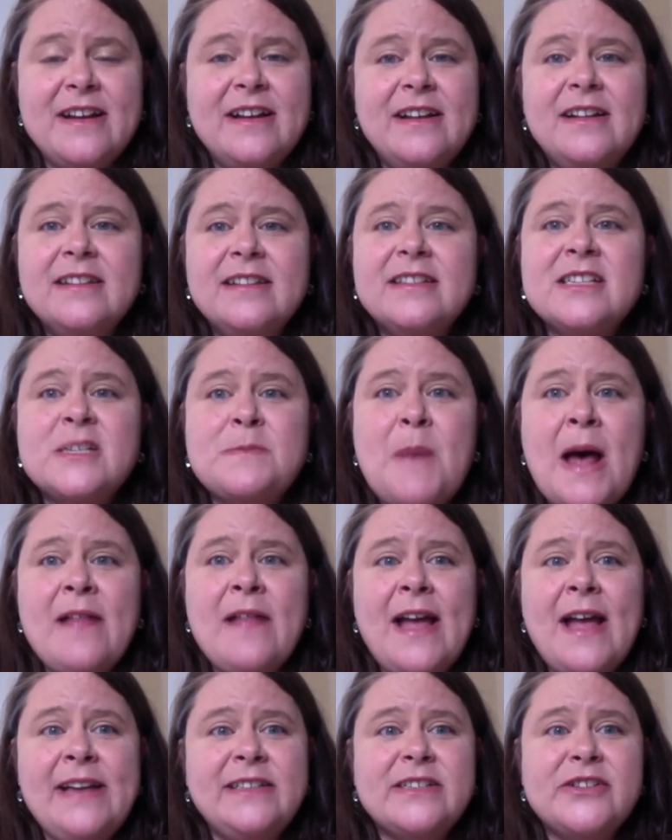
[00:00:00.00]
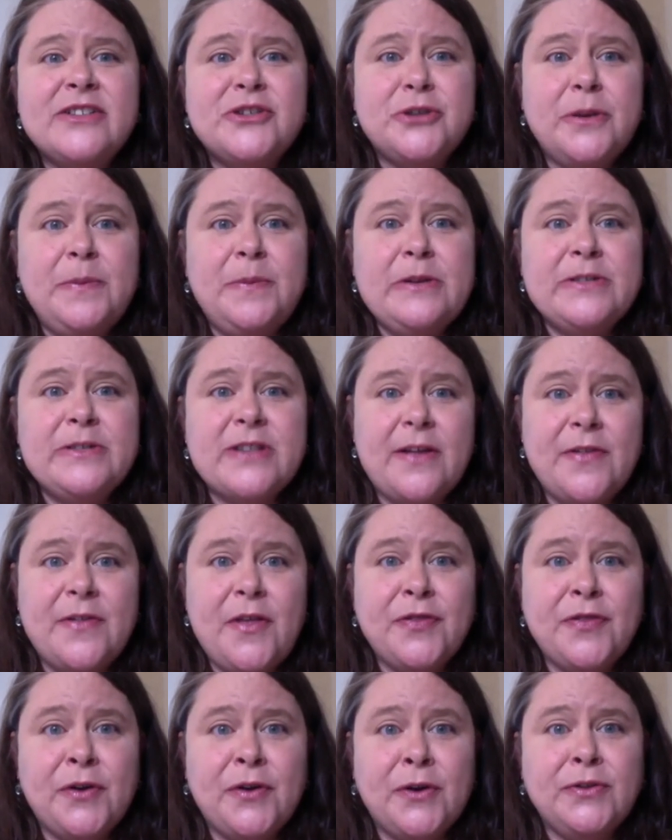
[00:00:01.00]
The Spotlight distributes on the
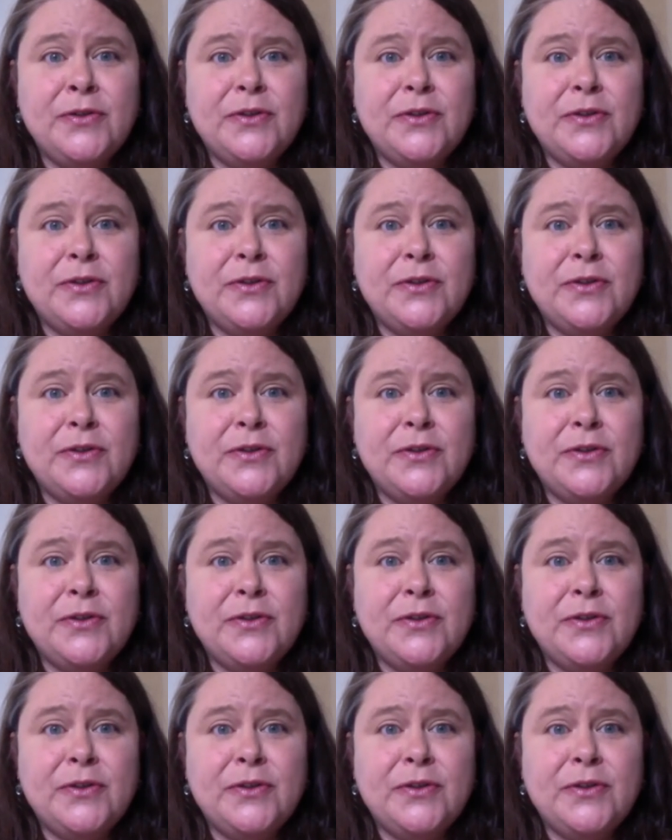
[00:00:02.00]
third